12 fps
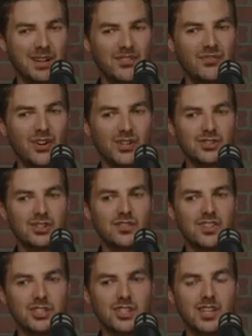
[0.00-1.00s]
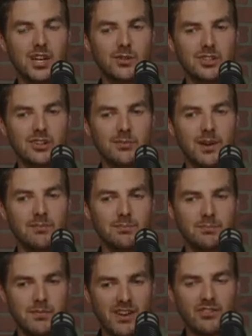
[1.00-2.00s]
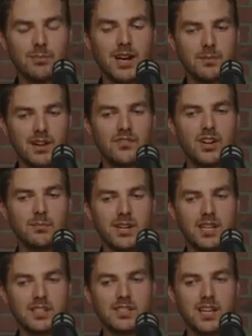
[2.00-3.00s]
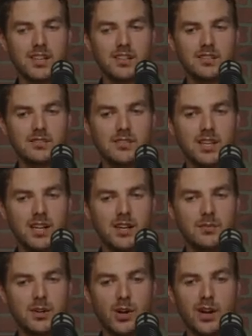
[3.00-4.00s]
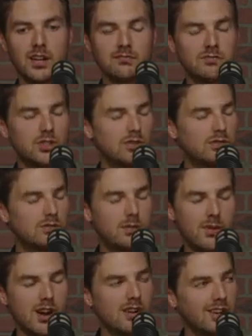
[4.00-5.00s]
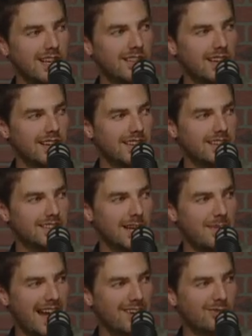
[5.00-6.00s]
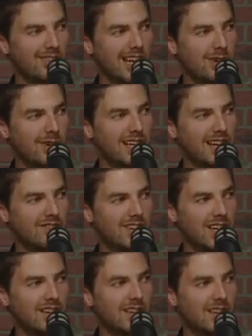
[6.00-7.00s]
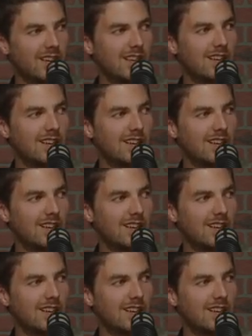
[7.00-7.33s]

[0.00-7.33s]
My first convention that I went to, everybody made fun of me because I couldn't go out to a bar or anything. I had to stay back while they all went and had fun.